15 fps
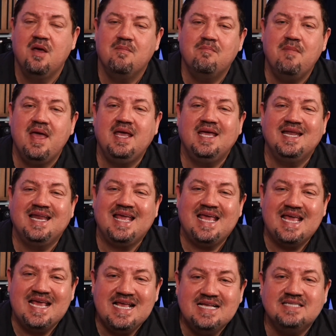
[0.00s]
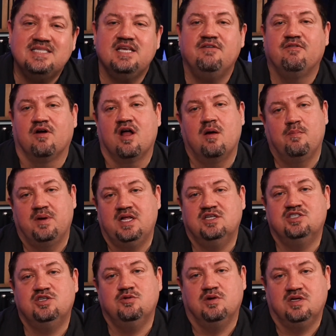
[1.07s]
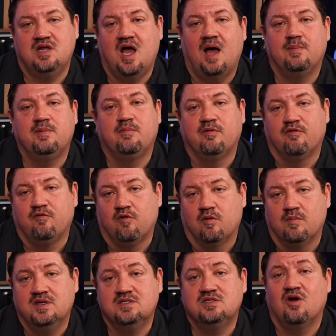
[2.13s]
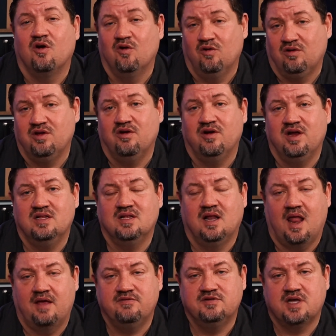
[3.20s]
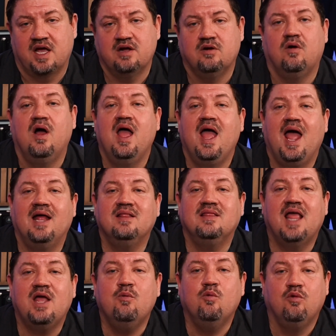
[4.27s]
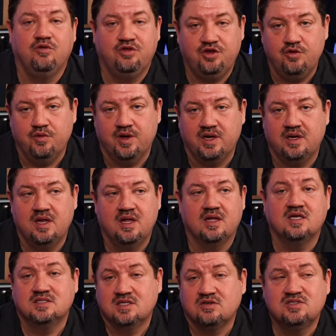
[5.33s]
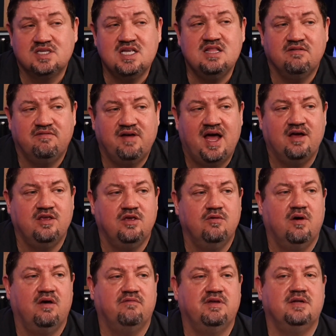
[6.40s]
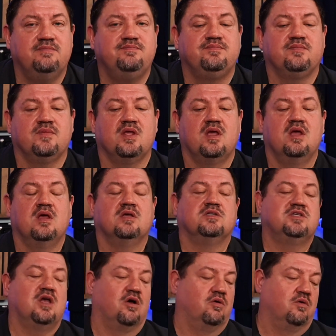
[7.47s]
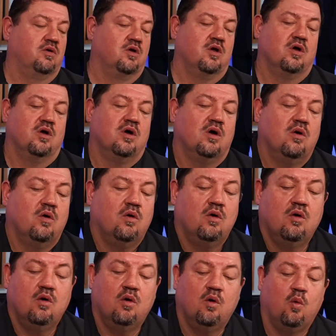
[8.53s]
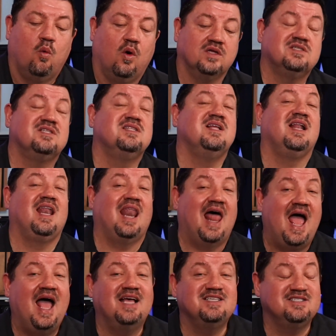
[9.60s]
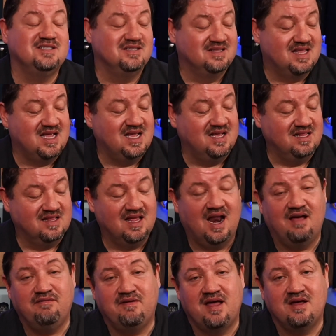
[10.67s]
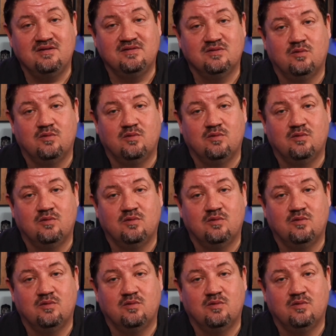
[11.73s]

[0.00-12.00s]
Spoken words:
Make it easy for companies to adopt performance earlier in the life cycle, and they will do it because they'll see the value of it. So, what's the last thing that I found?